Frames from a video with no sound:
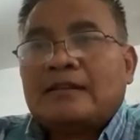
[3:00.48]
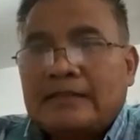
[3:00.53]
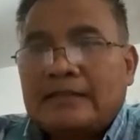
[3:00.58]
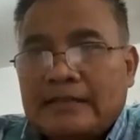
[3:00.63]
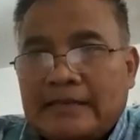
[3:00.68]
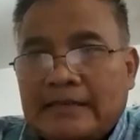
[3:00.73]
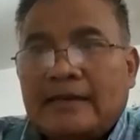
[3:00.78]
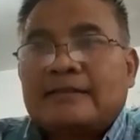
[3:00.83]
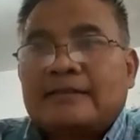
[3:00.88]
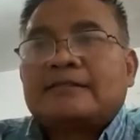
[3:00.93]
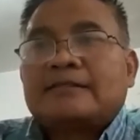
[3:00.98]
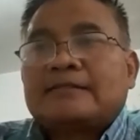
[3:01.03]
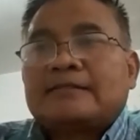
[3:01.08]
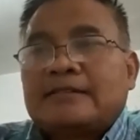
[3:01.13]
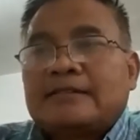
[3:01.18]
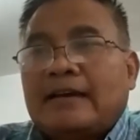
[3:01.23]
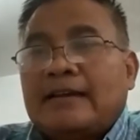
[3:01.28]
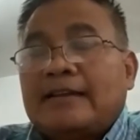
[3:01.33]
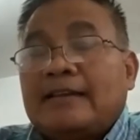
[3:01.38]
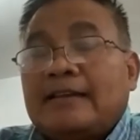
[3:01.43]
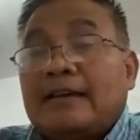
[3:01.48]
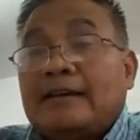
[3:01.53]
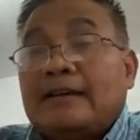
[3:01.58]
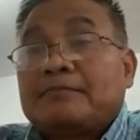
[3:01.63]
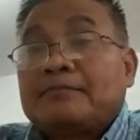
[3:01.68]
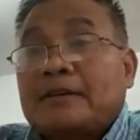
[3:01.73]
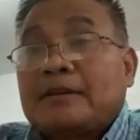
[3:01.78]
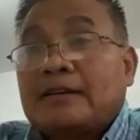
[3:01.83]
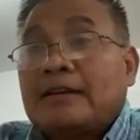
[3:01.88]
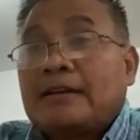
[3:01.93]
Yes, I have
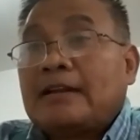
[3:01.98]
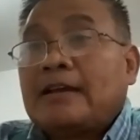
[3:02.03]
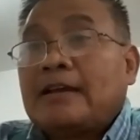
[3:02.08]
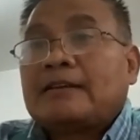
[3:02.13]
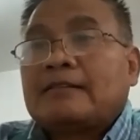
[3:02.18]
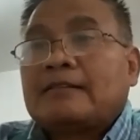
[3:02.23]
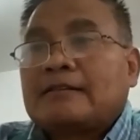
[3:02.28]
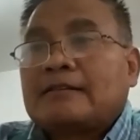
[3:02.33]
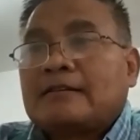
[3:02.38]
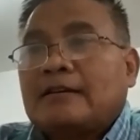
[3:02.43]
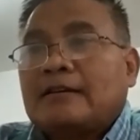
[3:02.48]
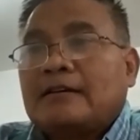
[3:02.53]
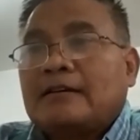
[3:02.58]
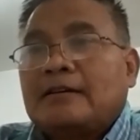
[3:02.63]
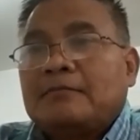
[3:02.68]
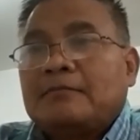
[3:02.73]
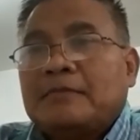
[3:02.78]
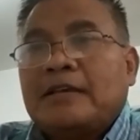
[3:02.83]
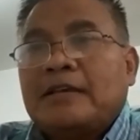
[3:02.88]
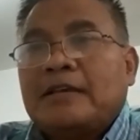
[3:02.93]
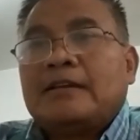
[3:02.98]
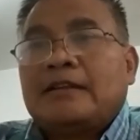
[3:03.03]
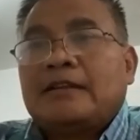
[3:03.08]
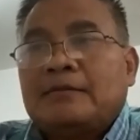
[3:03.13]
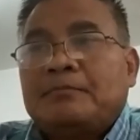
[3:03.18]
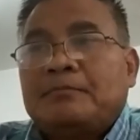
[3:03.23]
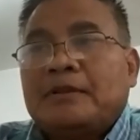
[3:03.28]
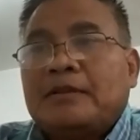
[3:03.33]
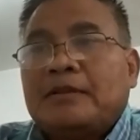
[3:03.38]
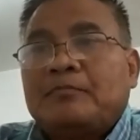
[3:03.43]
connect many
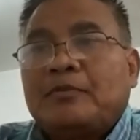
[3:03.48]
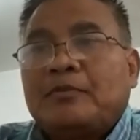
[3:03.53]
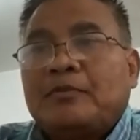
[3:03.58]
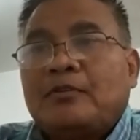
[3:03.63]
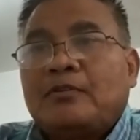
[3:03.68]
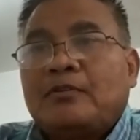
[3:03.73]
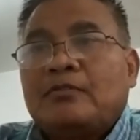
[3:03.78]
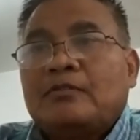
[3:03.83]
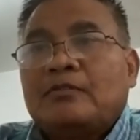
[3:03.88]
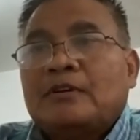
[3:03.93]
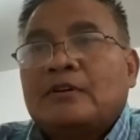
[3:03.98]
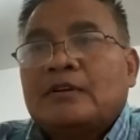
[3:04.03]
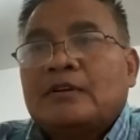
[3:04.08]
people,